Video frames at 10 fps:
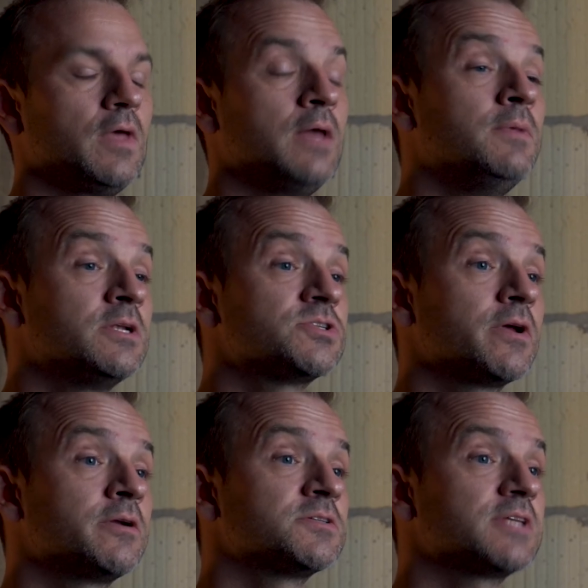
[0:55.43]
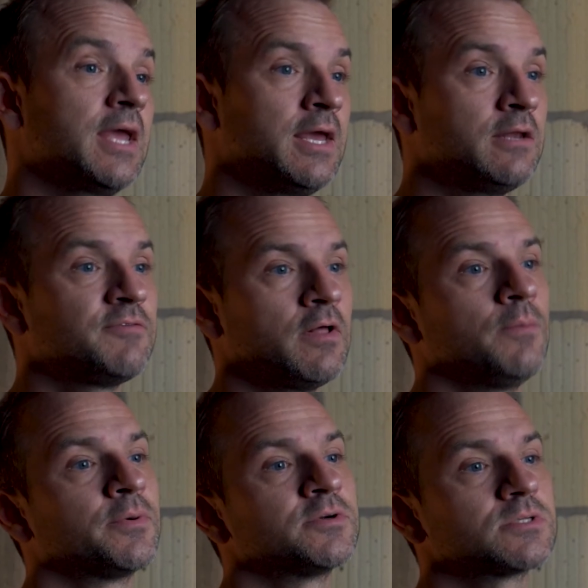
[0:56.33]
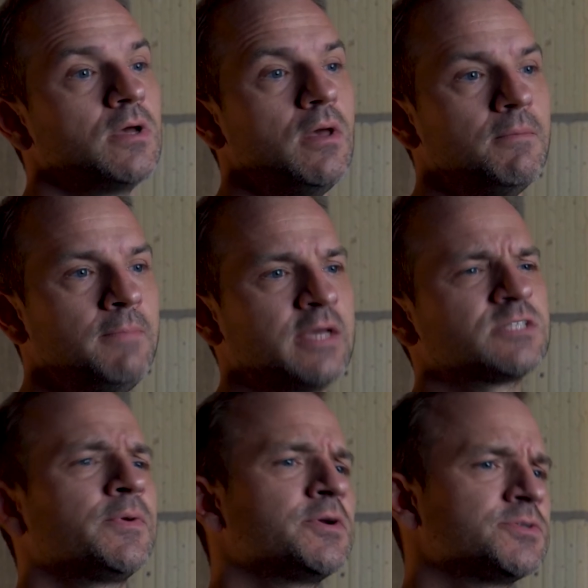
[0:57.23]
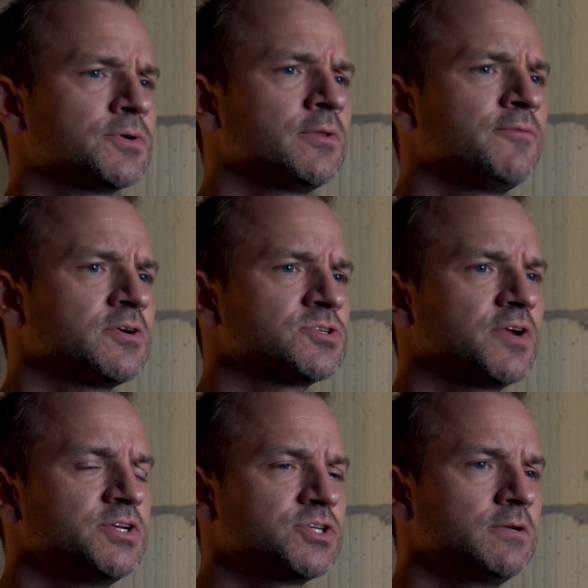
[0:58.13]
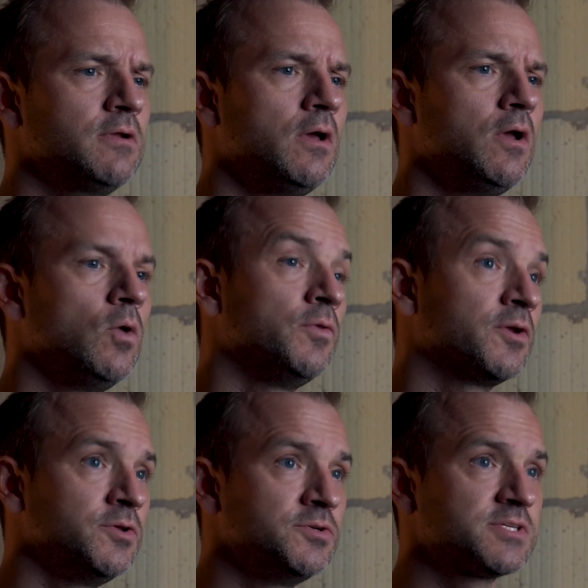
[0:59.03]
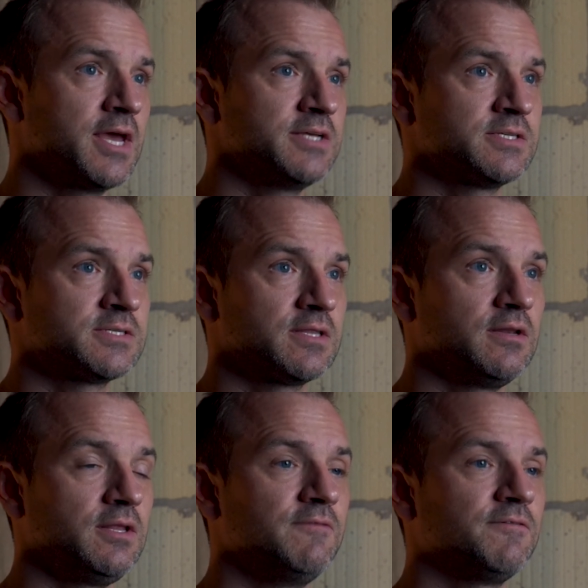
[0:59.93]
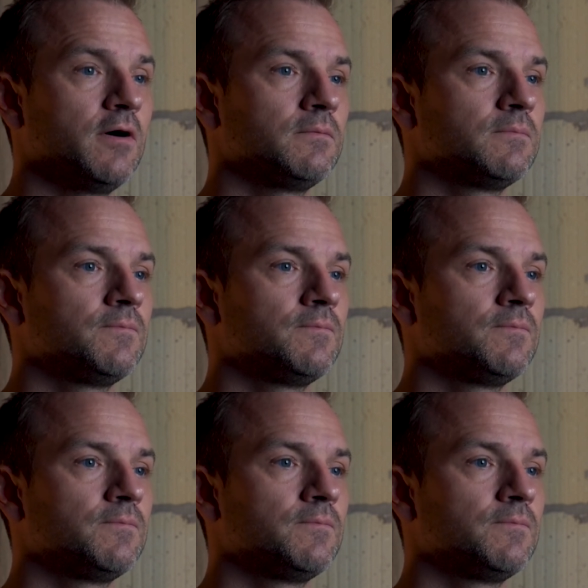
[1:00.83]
Administrators and developers may experience early frustration when their use case isn't the default.